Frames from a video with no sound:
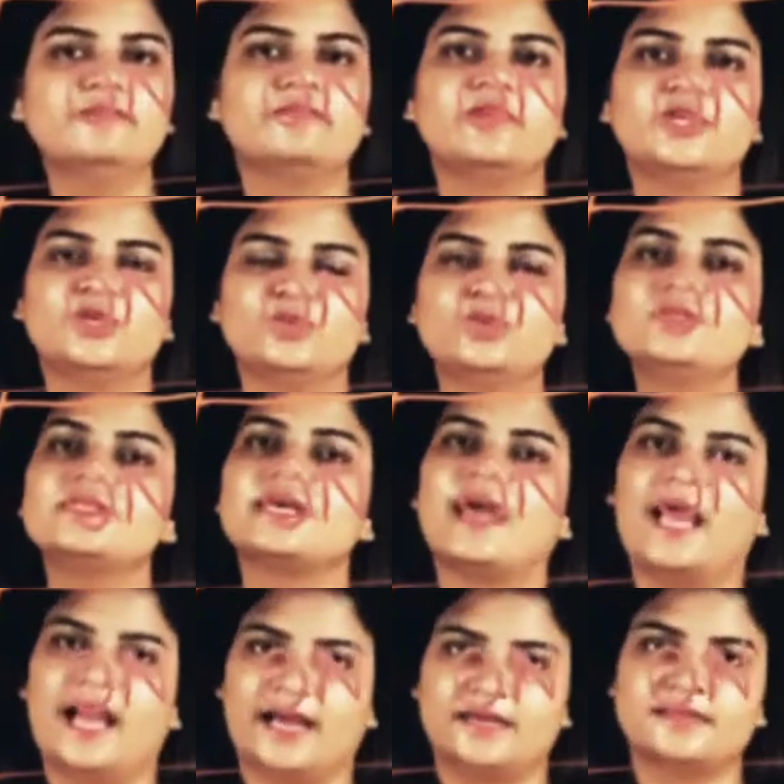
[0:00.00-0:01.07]
use
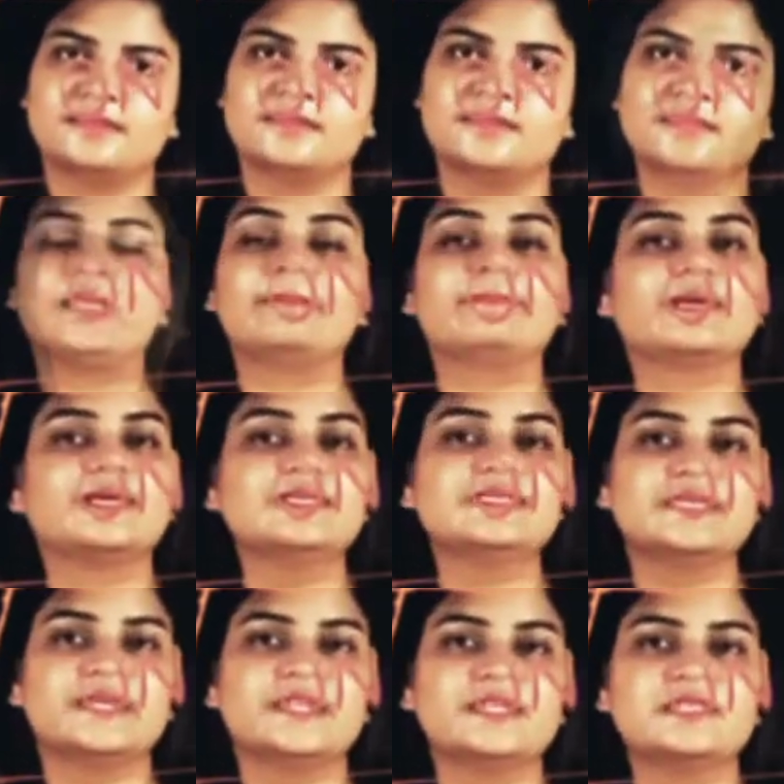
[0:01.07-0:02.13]
at, because
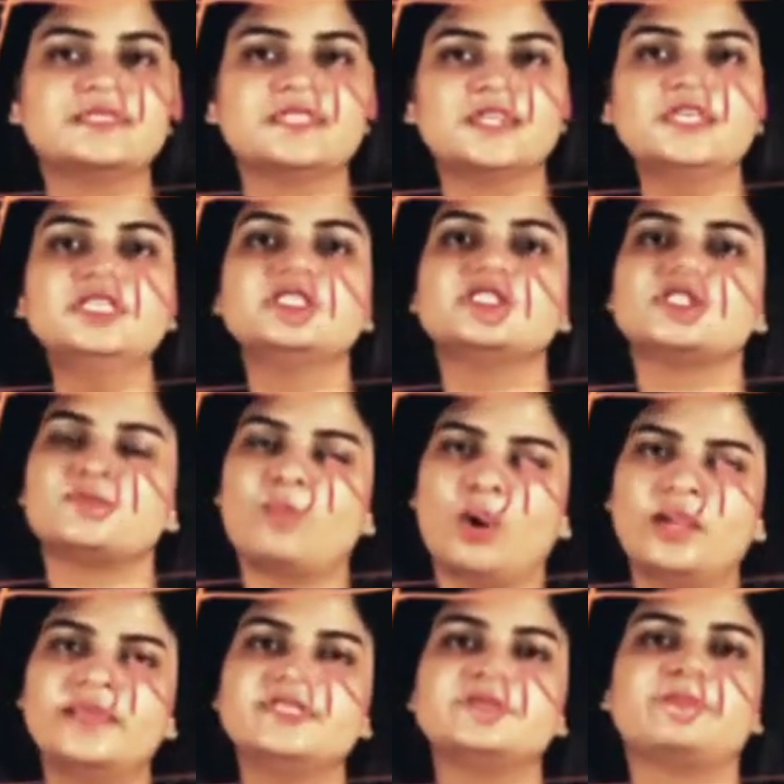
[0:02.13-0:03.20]
it is the
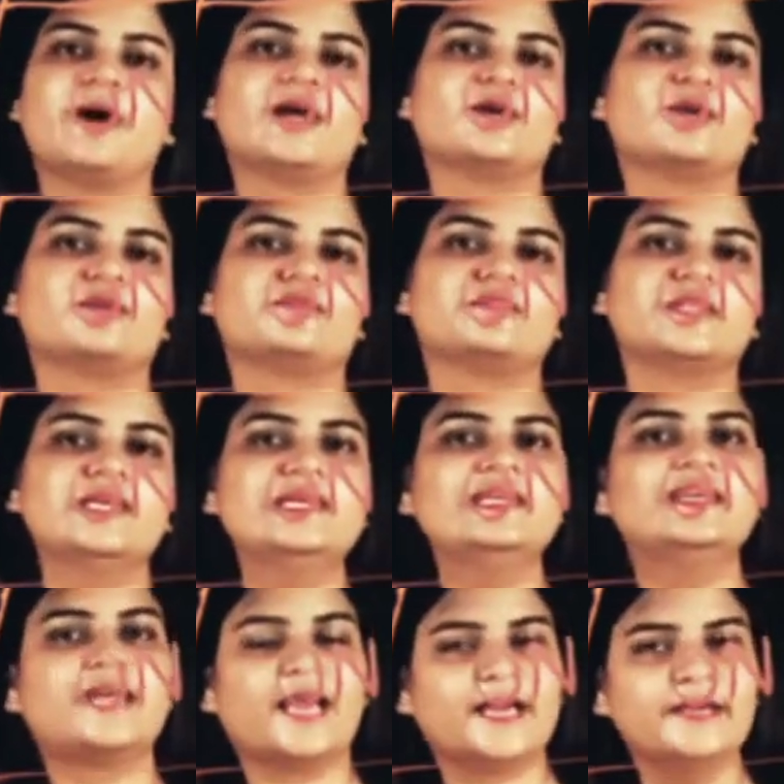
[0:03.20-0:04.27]
smallest part of the
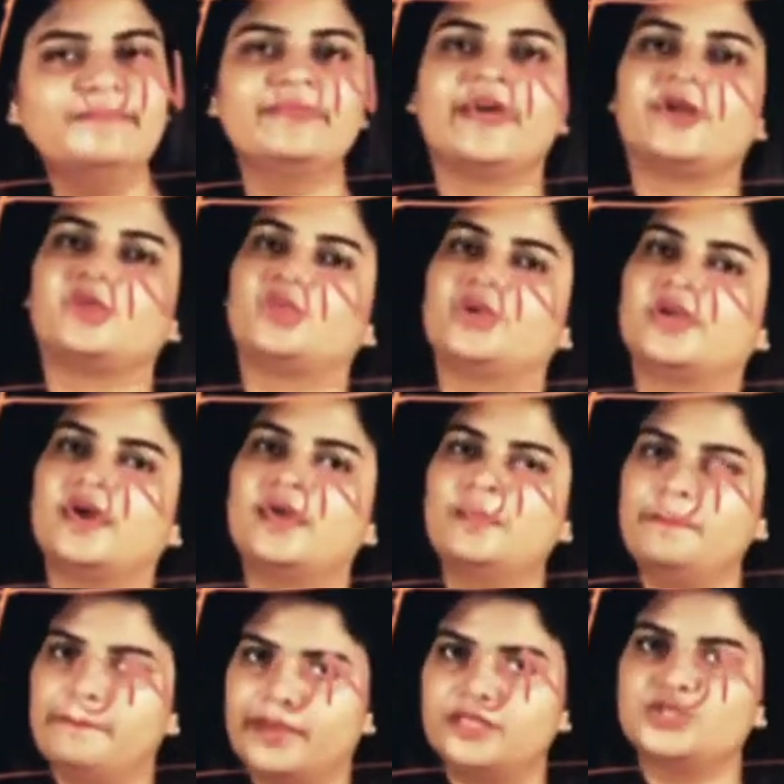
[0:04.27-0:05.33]
time that we are
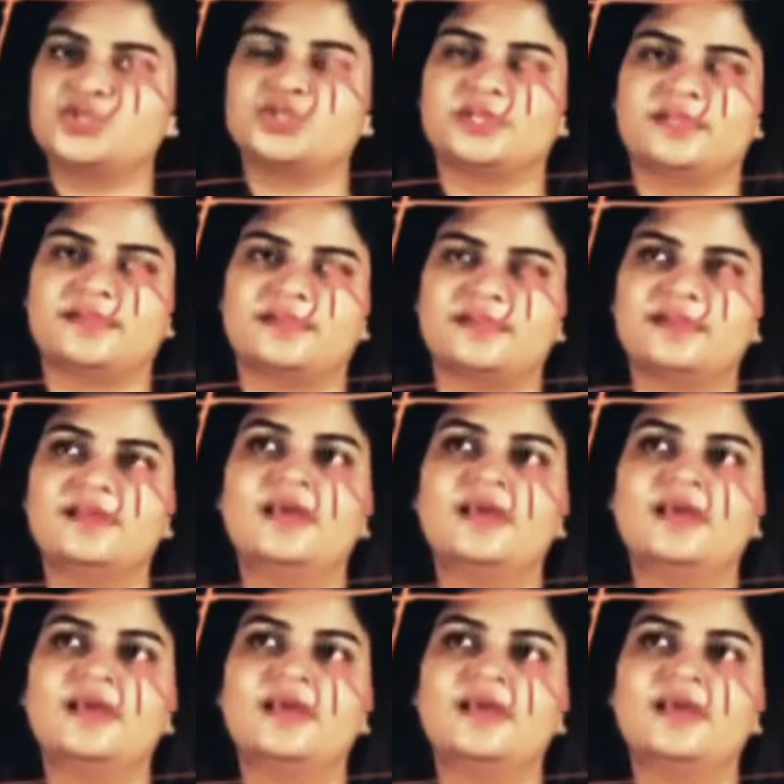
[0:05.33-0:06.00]
mentioning.